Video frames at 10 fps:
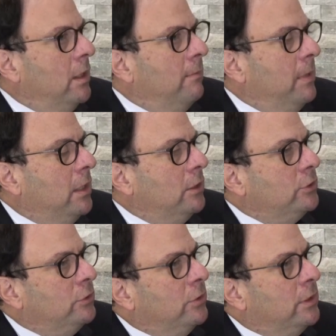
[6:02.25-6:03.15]
making
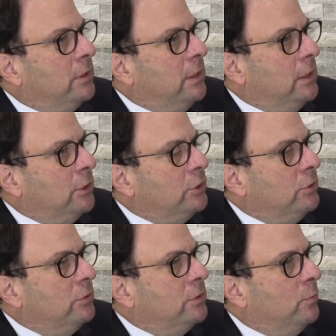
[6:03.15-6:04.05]
sure that the
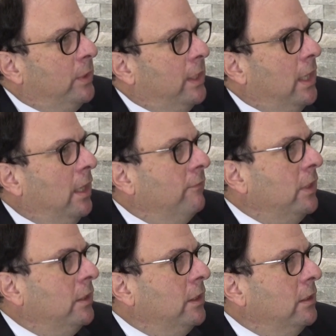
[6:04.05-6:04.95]
issues that we have,
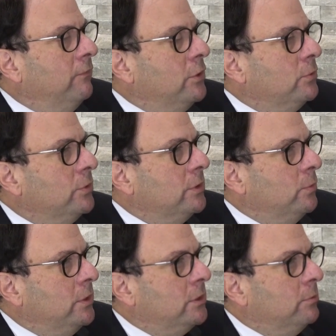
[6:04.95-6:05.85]
that the individuals that
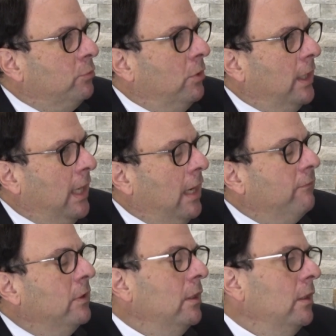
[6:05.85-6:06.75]
we support
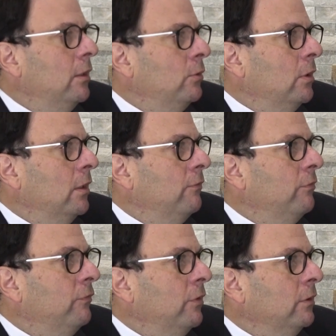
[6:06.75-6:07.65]
have in order to live
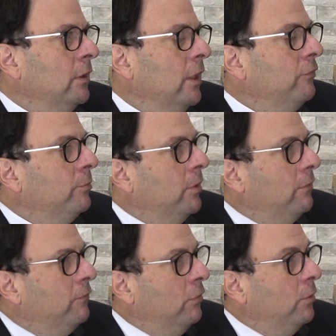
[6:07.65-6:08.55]
a fuller life are
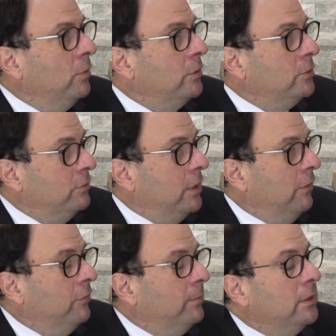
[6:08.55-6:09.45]
brought forward to
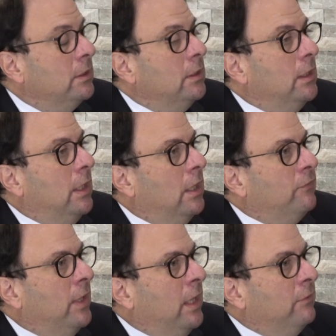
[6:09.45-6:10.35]
government, and
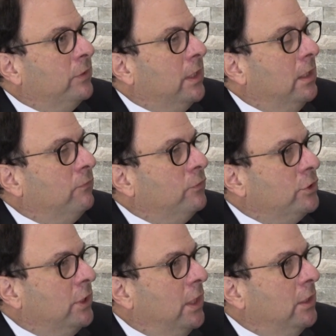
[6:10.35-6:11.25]
to advocate for
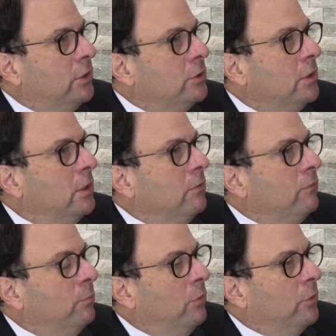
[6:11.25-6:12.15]
change
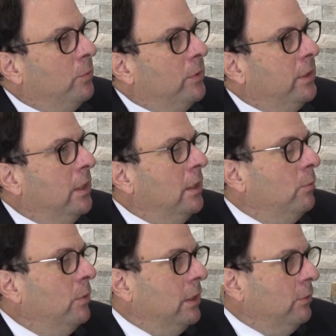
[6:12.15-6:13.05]
from both within
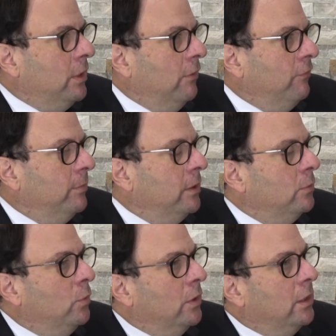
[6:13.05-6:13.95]
and without
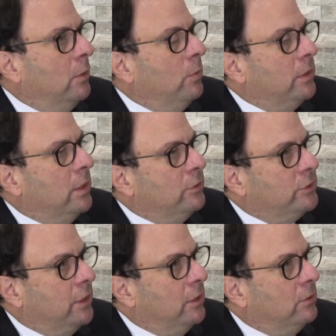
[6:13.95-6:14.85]
government, working with other
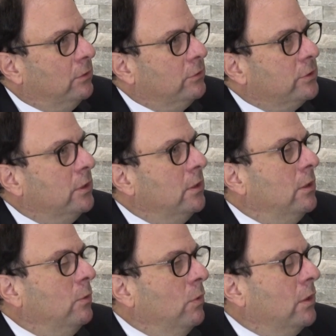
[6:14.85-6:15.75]
stakeholders,
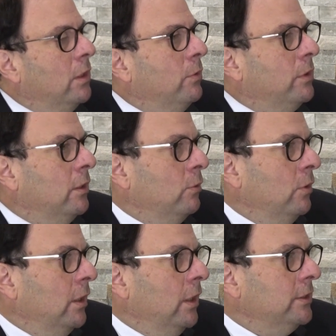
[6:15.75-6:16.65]
working with other
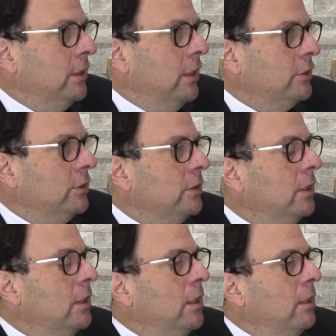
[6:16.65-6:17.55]
organizations,
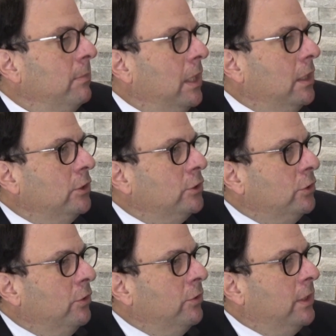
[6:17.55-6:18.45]
making
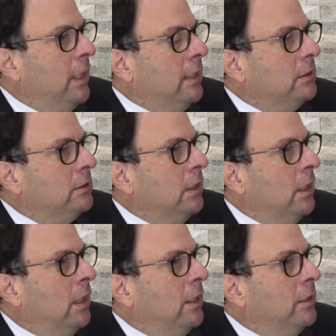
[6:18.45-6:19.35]
sure that
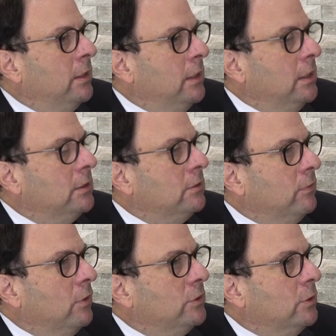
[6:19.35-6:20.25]
the needs
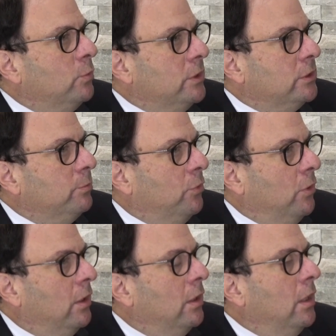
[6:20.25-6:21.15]
of those that we
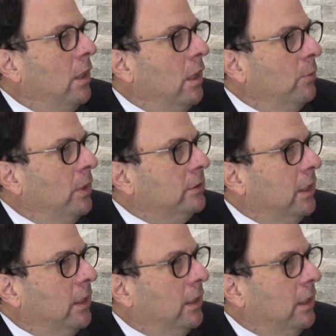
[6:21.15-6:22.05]
support are well
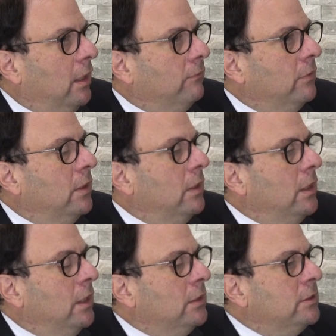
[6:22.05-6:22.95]
taken care of.
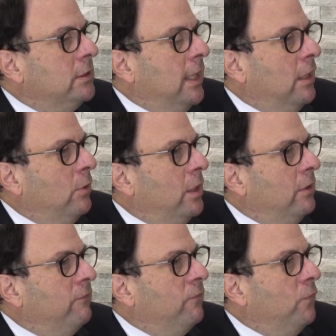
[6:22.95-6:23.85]
It's now
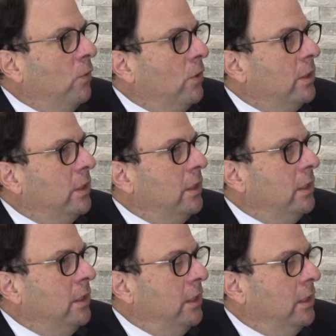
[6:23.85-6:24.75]
a
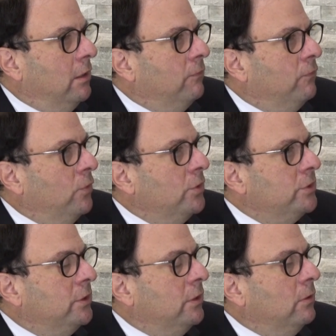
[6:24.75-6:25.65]
40-year
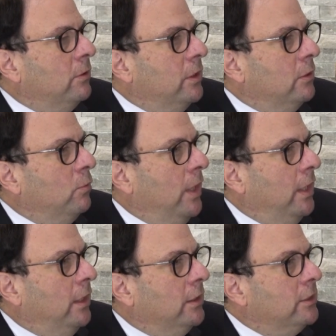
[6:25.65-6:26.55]

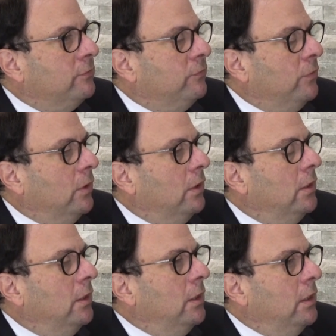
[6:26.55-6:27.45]
waiting list for
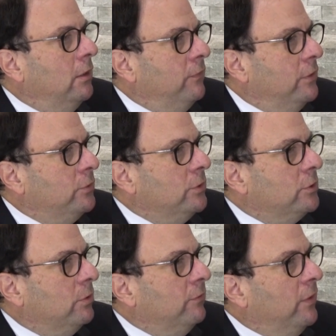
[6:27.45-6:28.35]

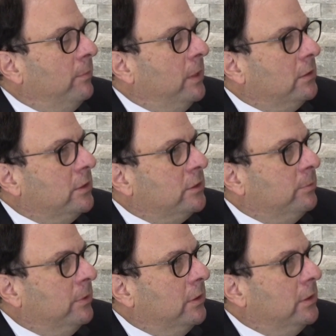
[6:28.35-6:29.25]
individuals with developmental
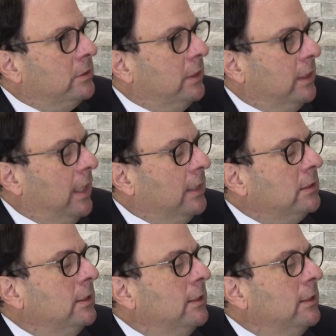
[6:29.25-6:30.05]
disabilities to get